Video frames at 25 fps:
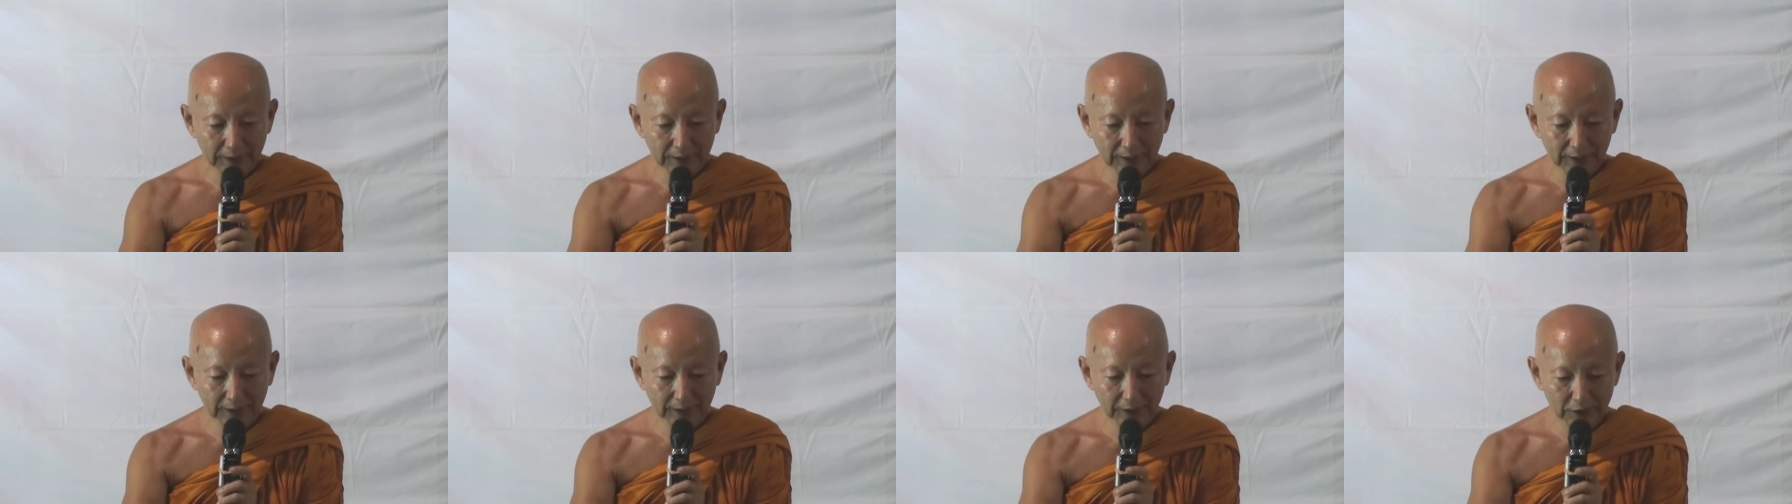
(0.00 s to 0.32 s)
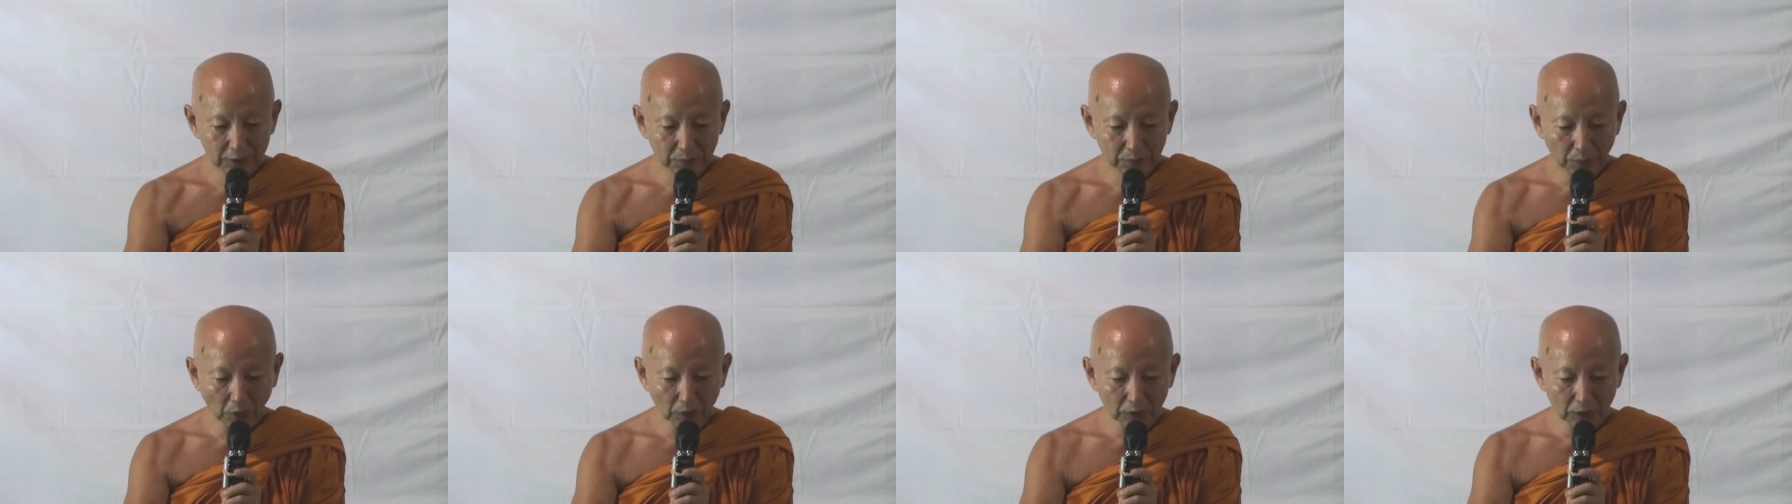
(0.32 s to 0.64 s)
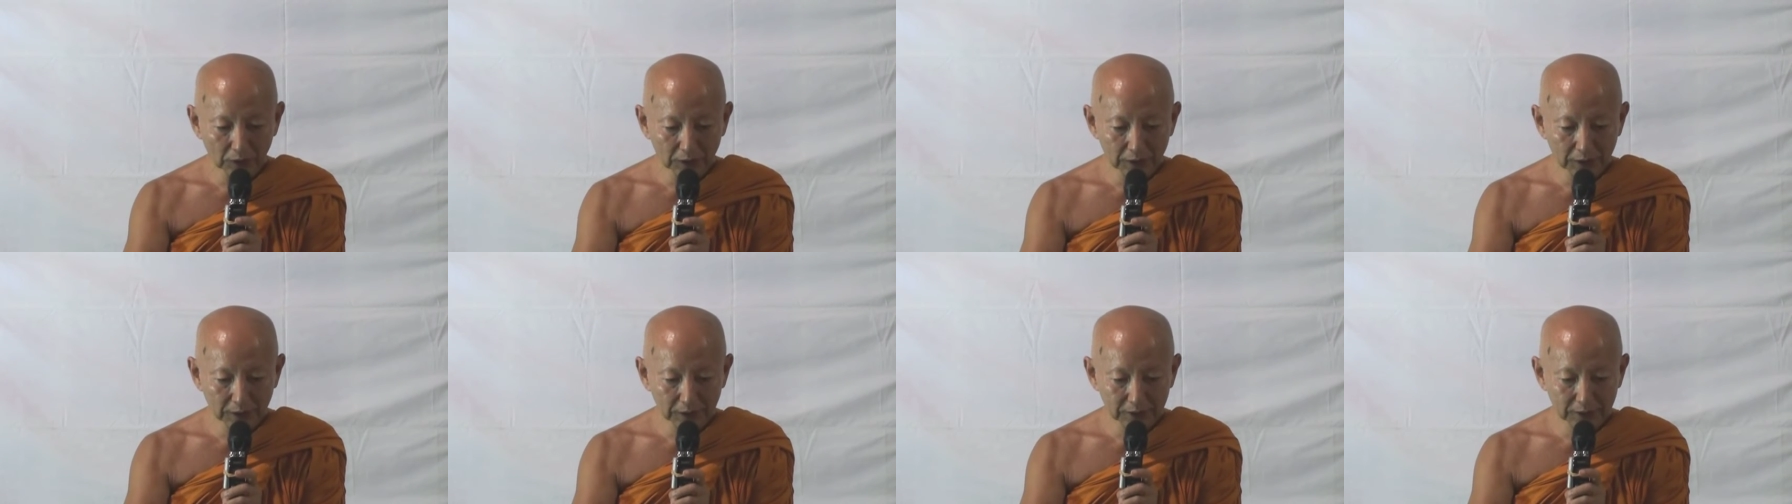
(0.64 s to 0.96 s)
the
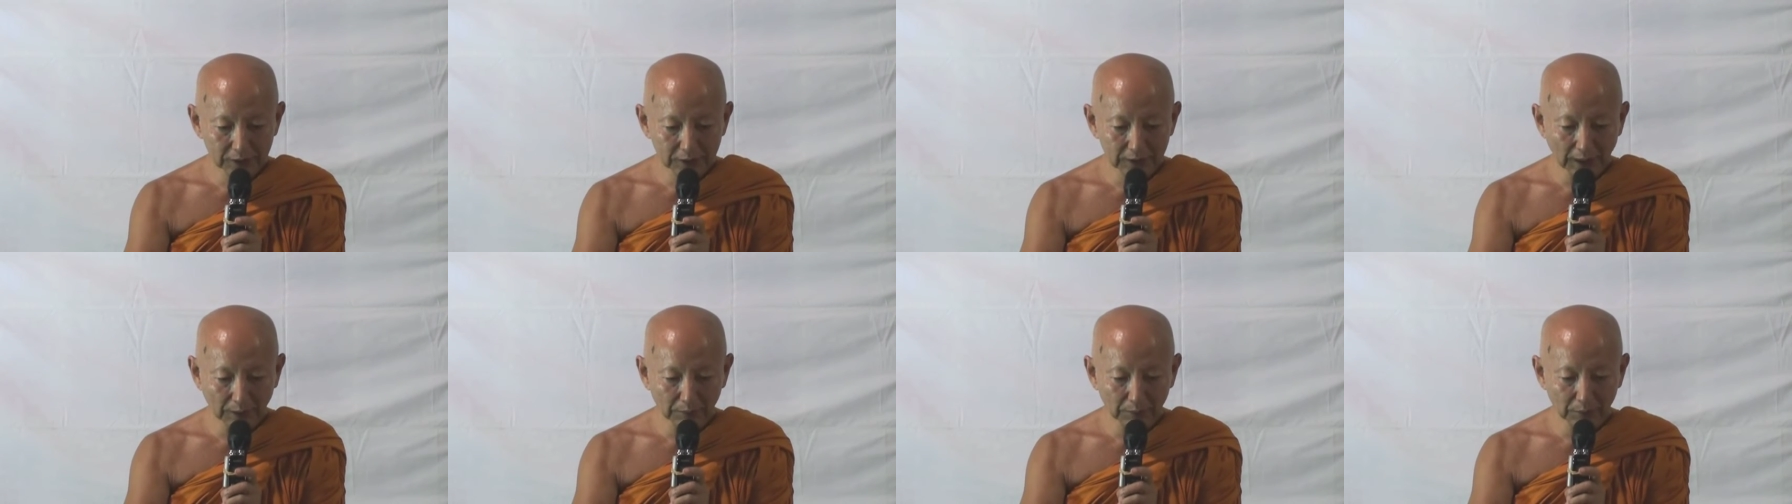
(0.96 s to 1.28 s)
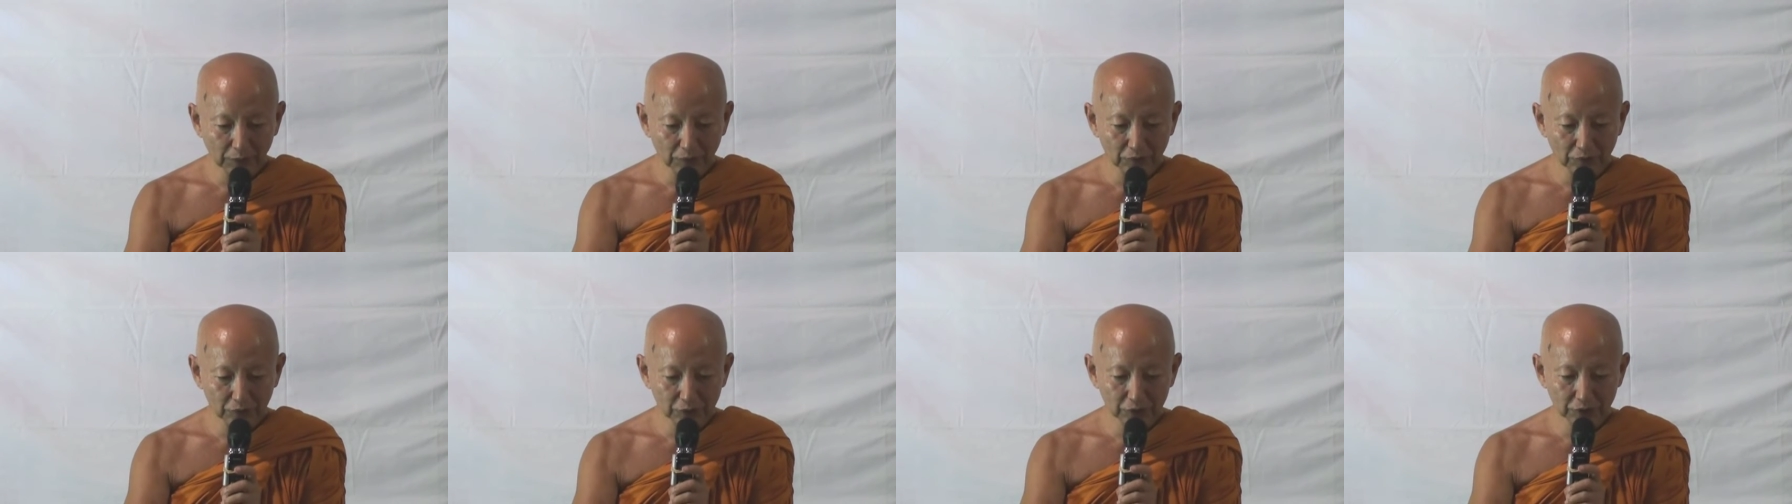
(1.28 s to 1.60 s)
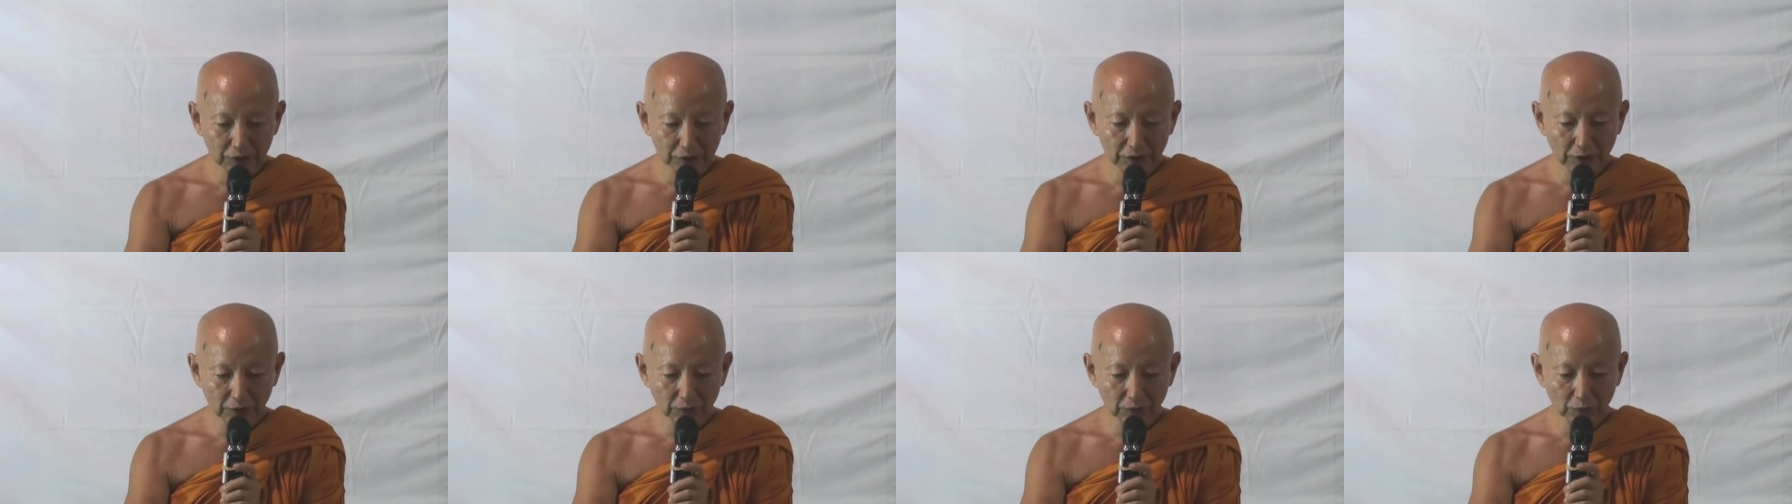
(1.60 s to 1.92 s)
spotless Dhamma
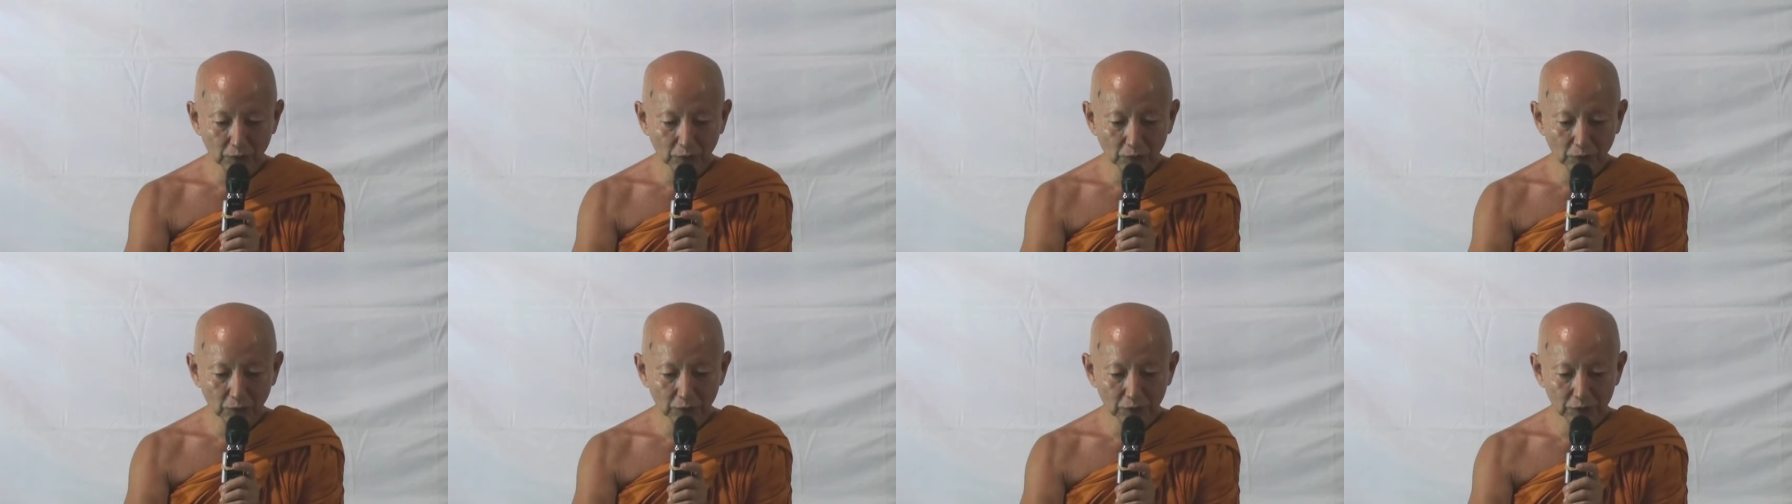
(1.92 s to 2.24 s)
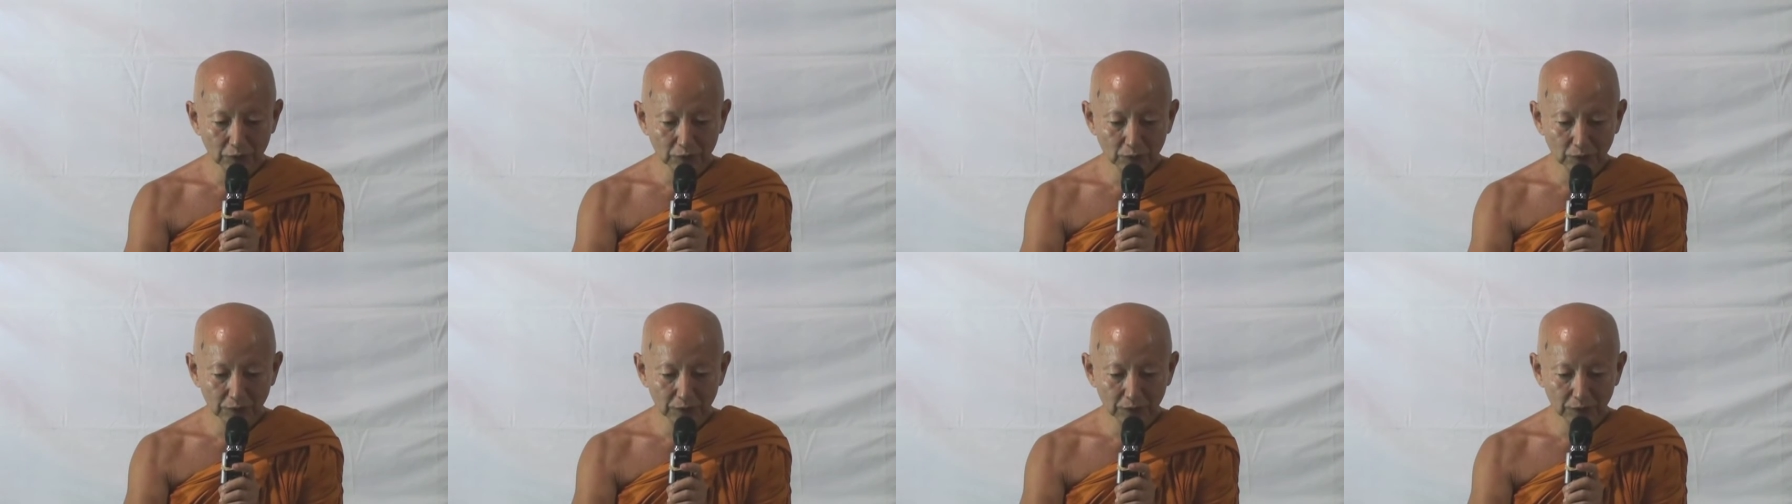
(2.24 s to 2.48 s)
vision arose